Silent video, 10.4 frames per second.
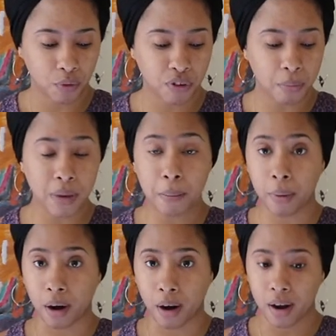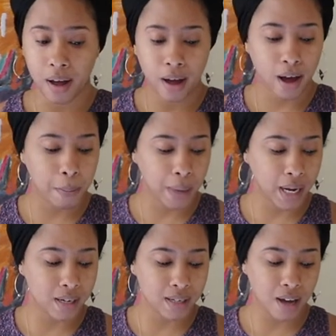Remember, a
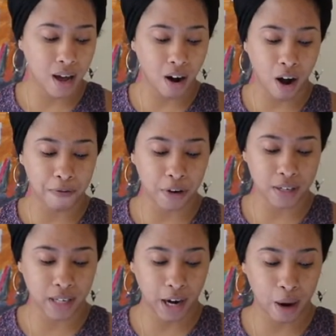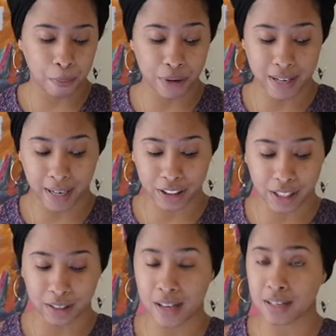man does not offer his care and
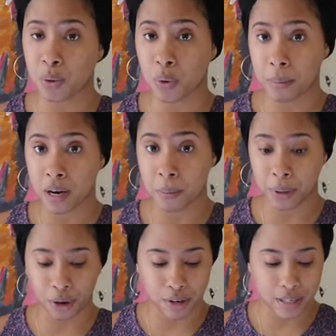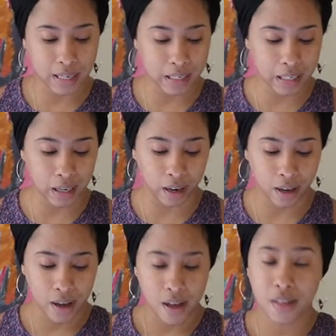protection unless a woman appears to need it.